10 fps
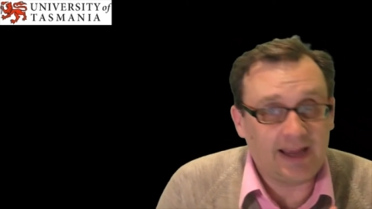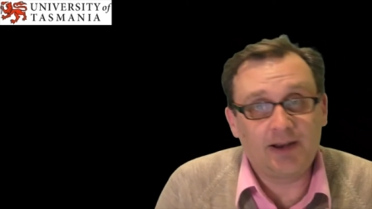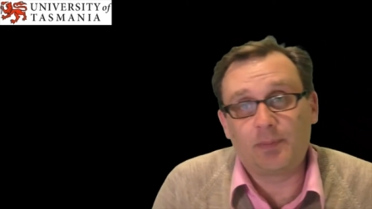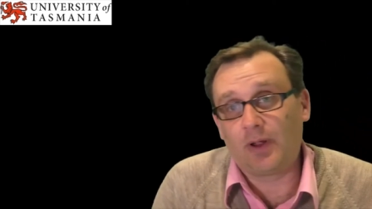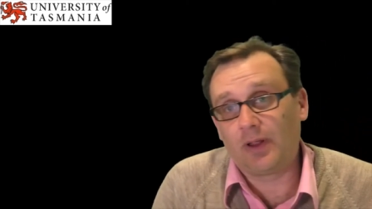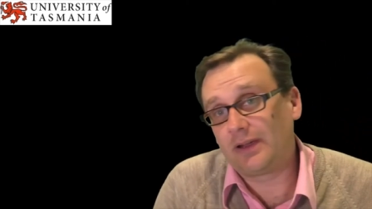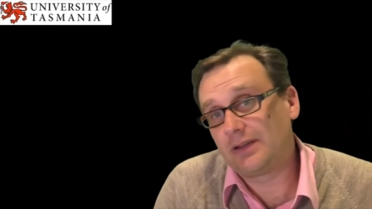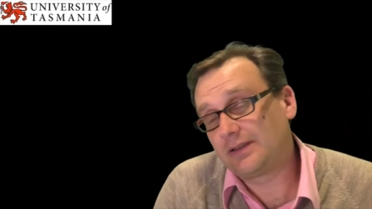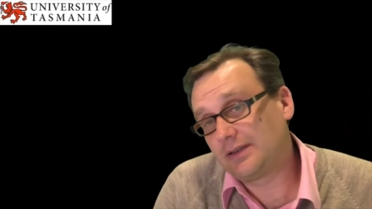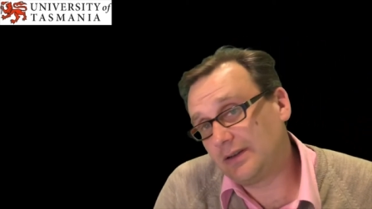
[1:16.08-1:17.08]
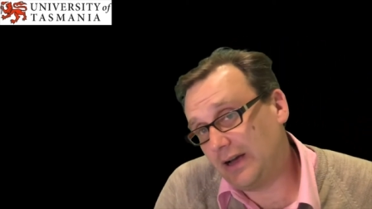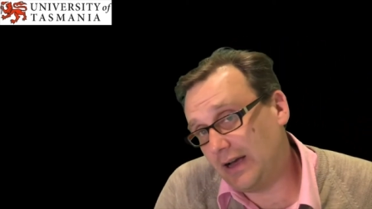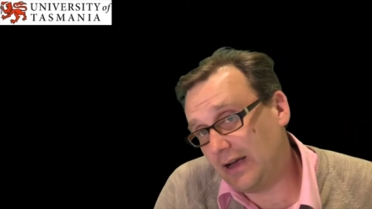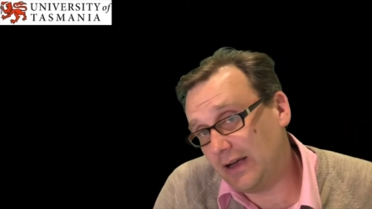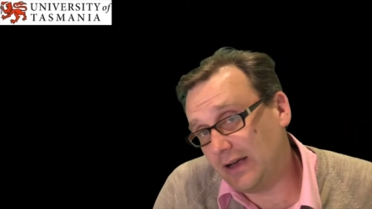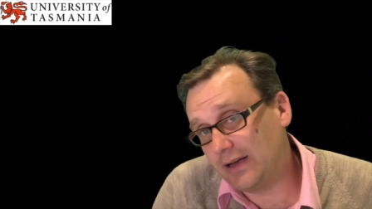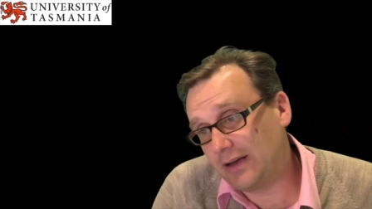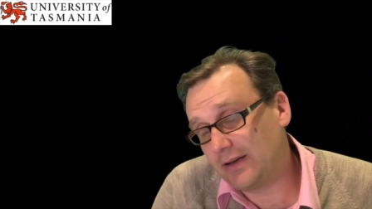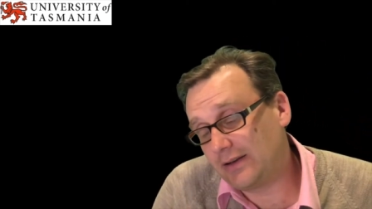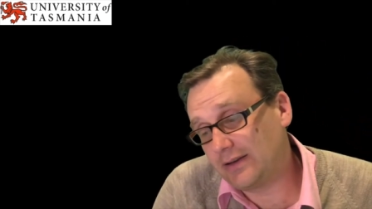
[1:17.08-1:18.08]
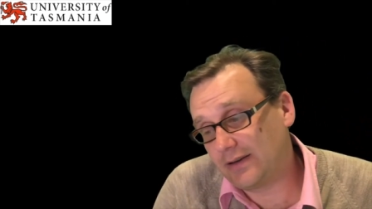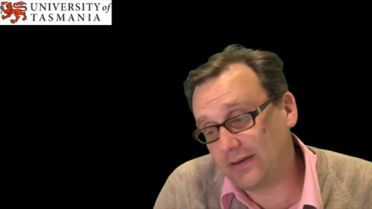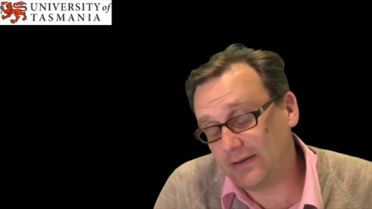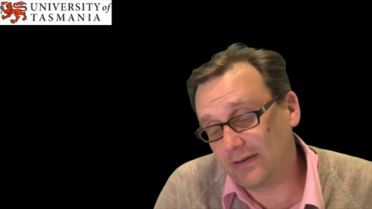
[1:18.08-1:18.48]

guess, anabolic uh,